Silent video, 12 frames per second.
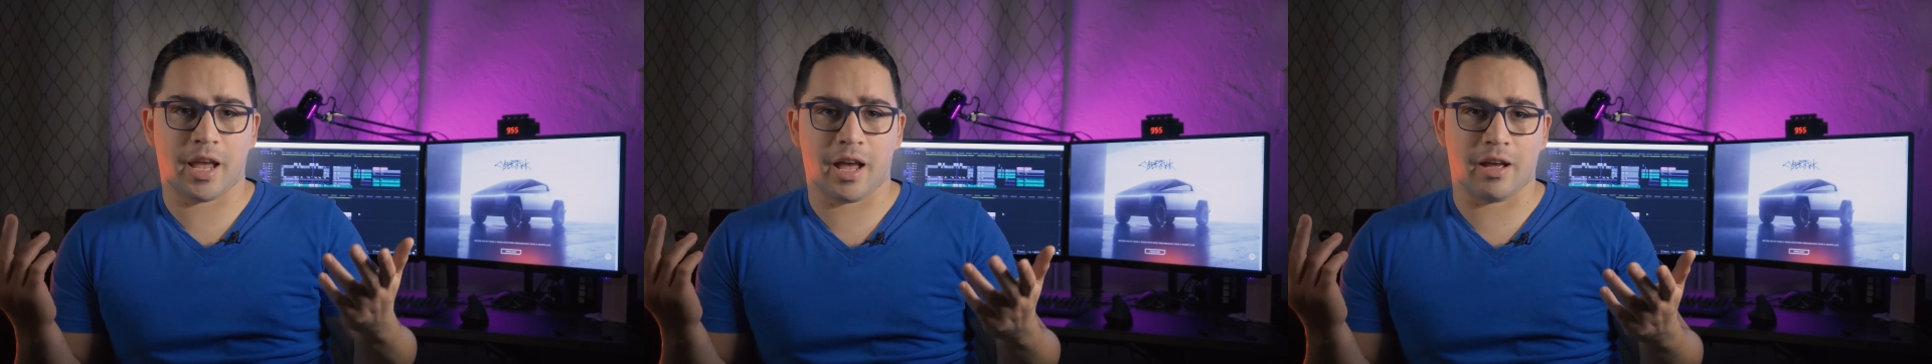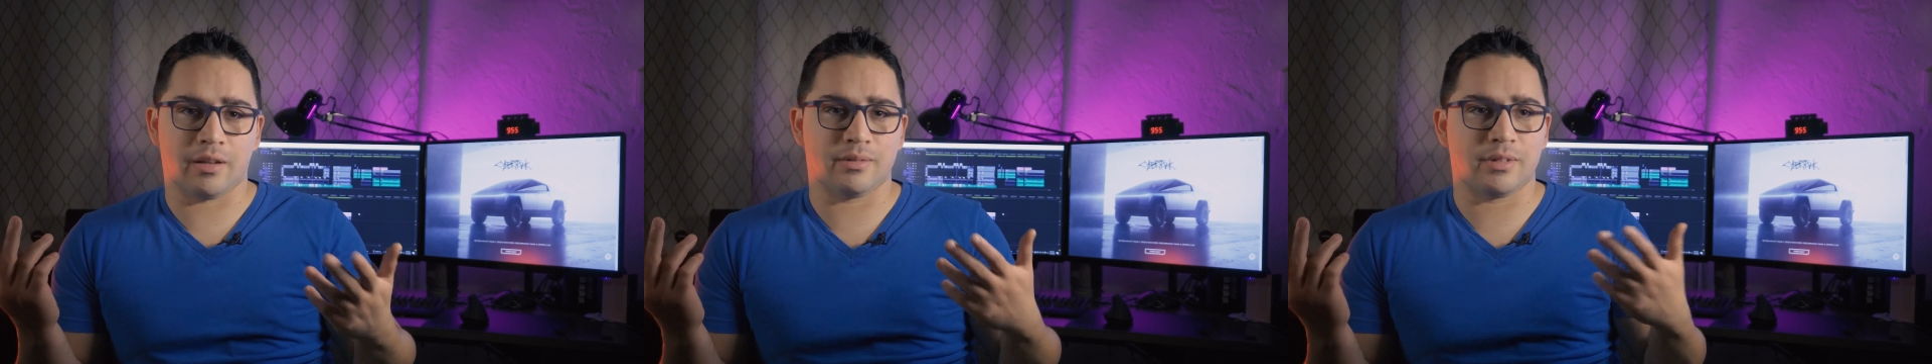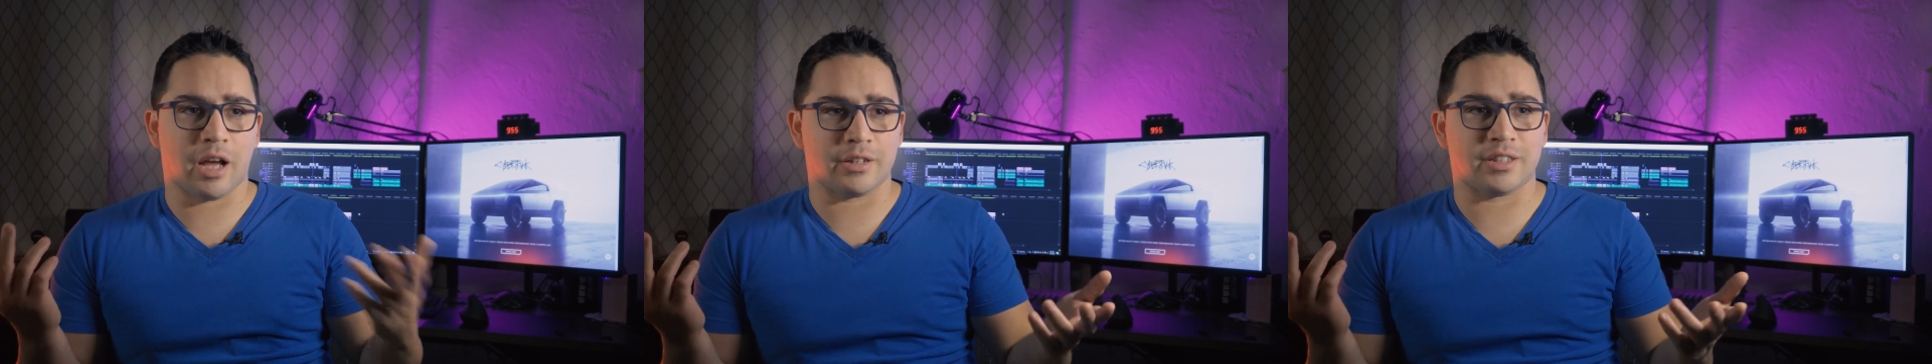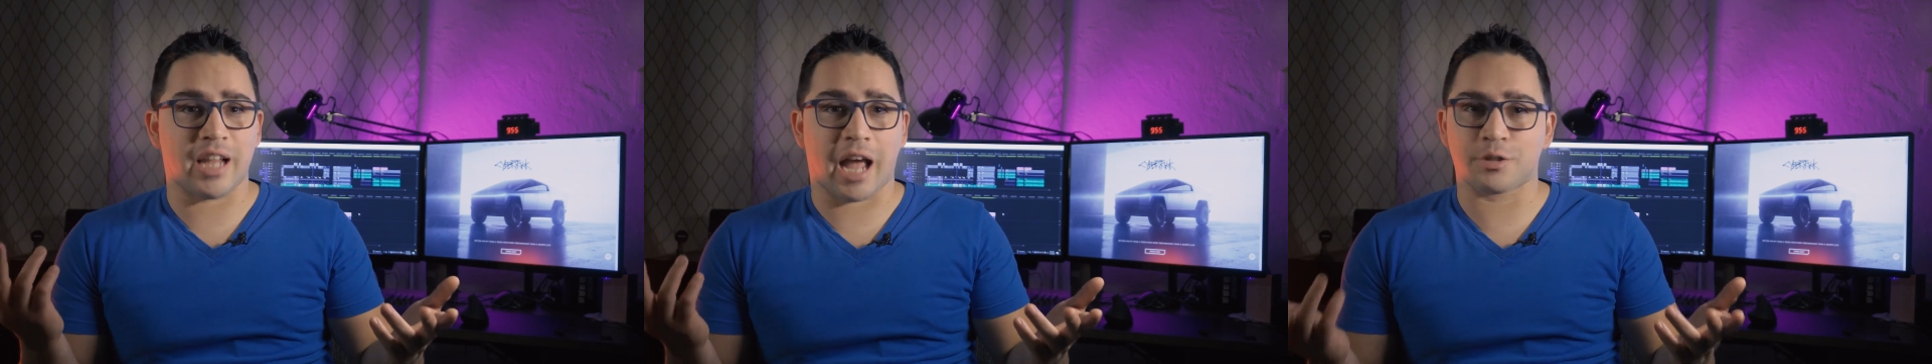and
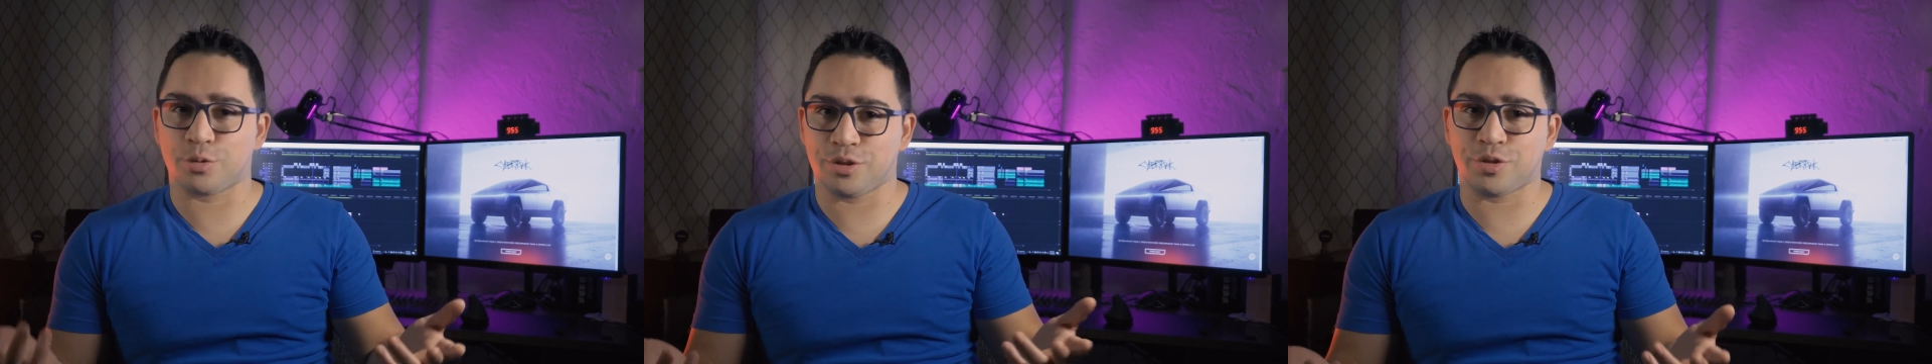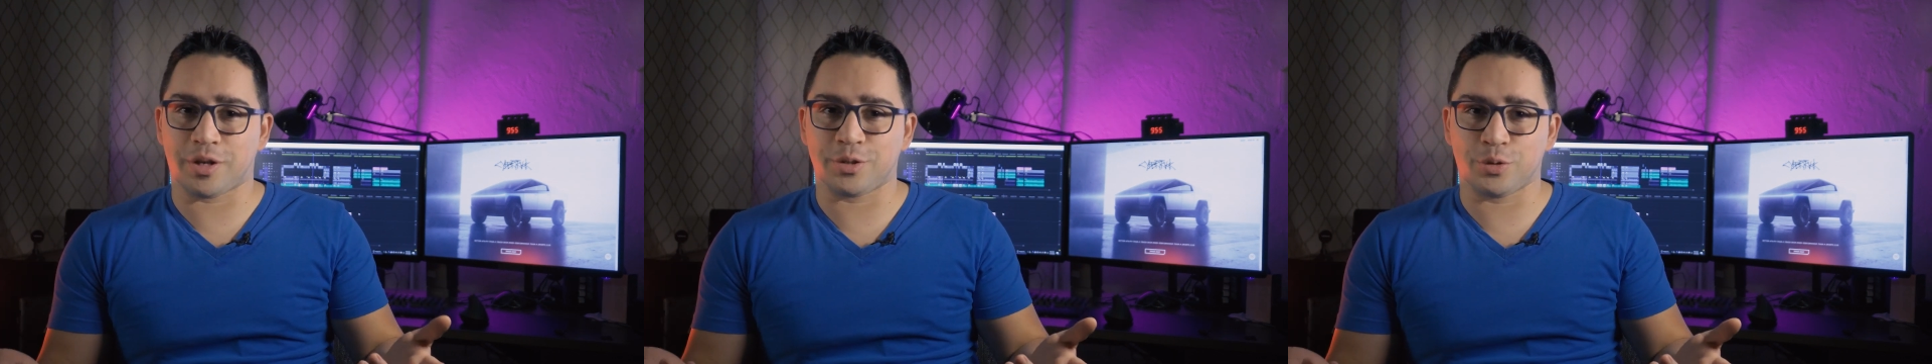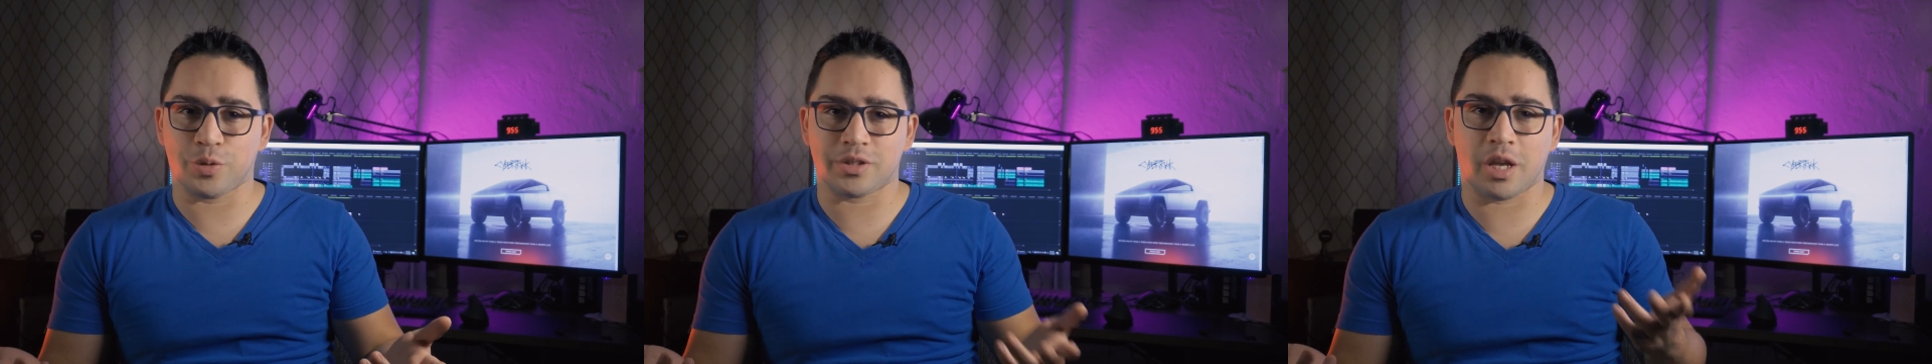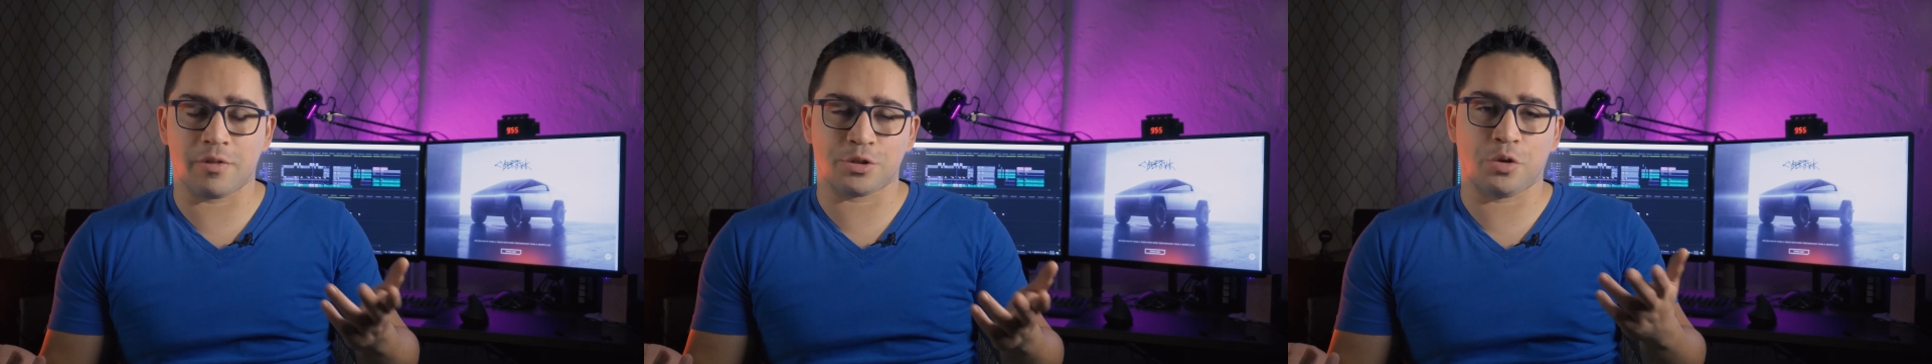not actually trying to do a
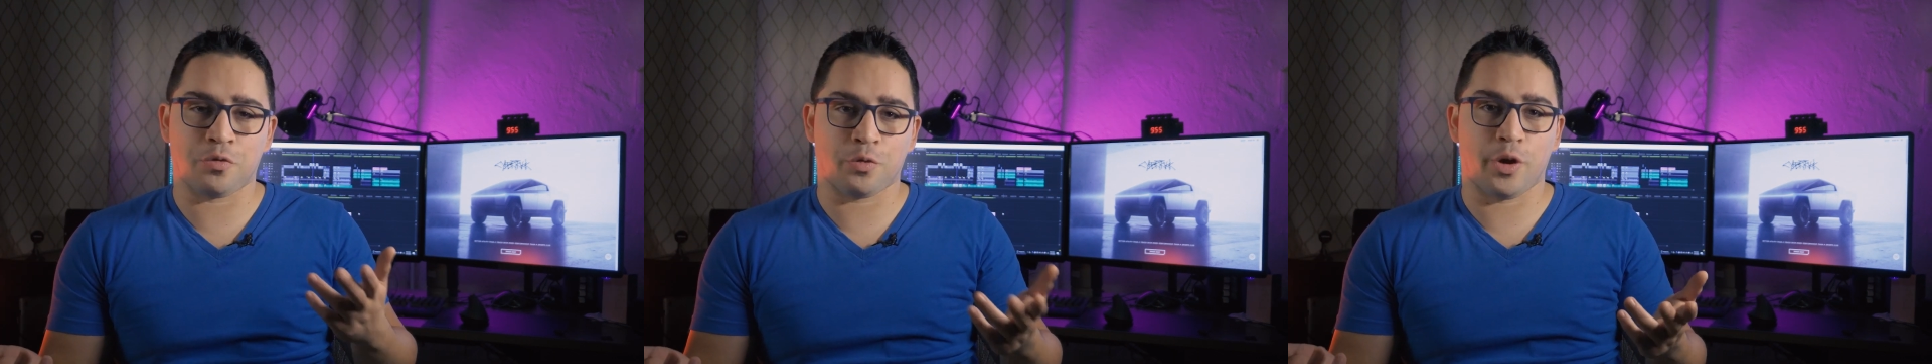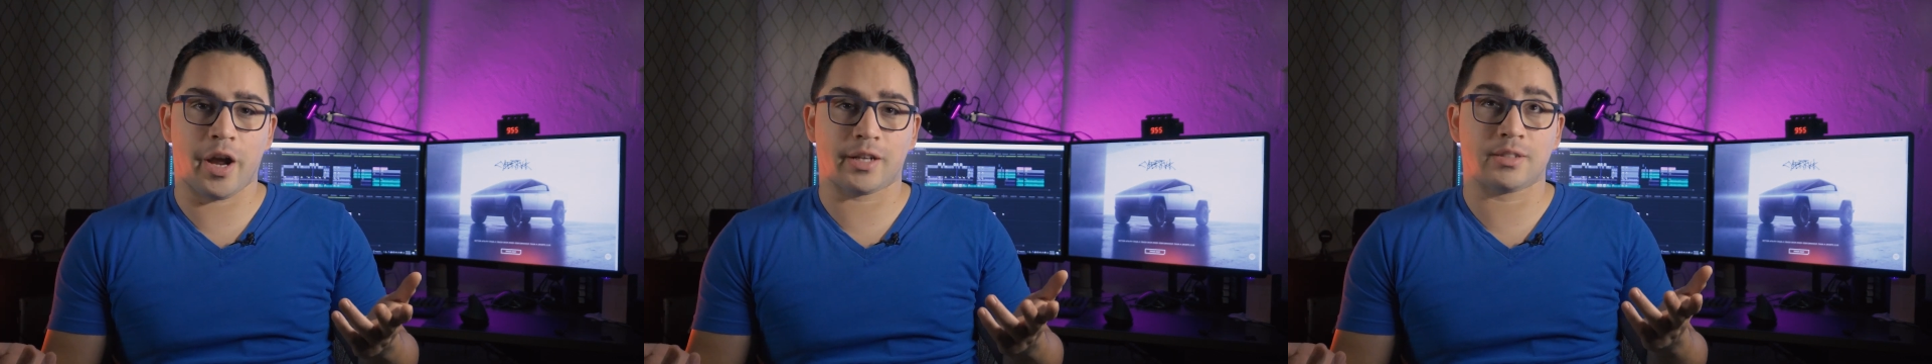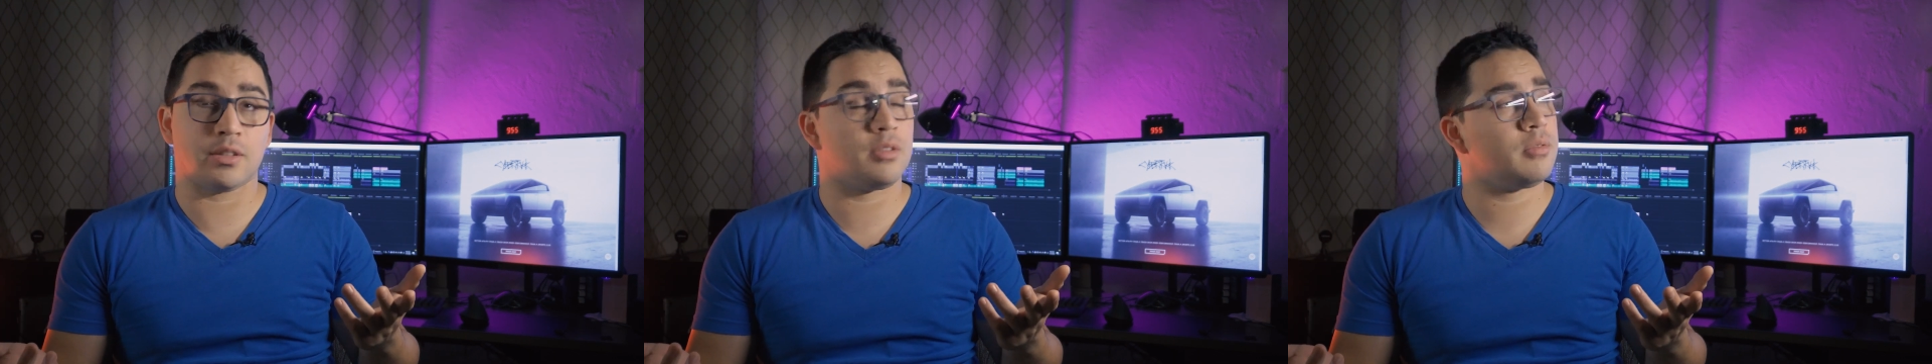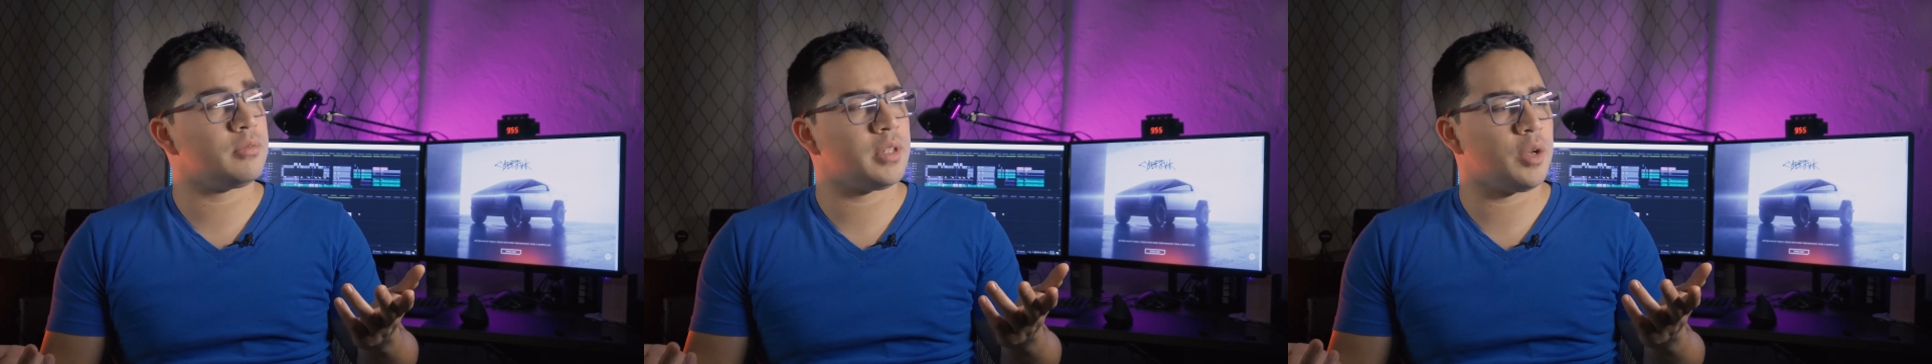Cybertruck for eggs,
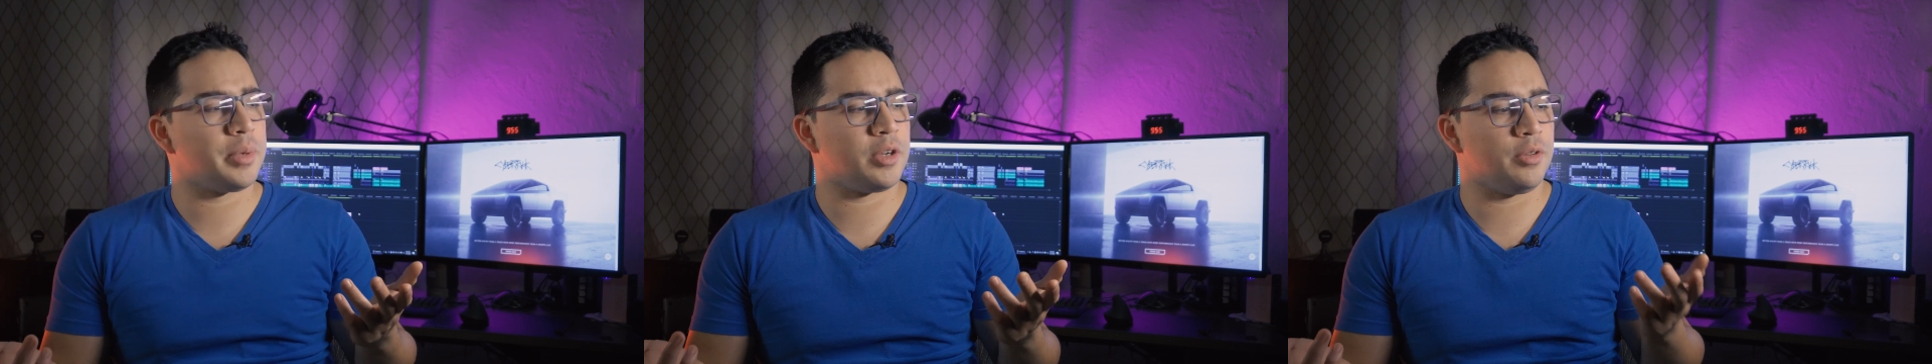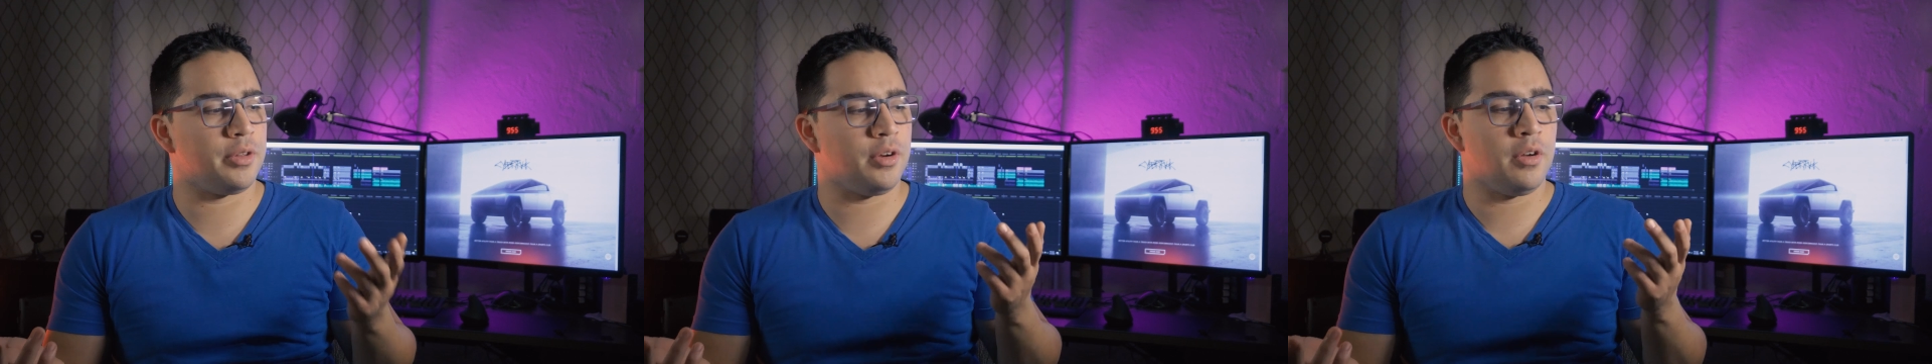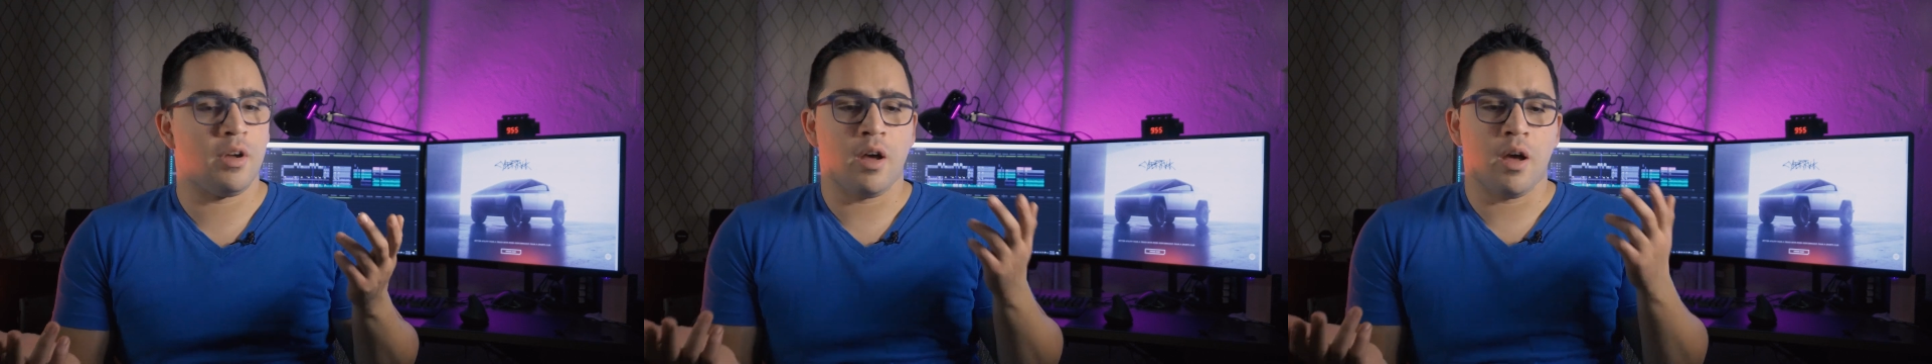so that will be cool though.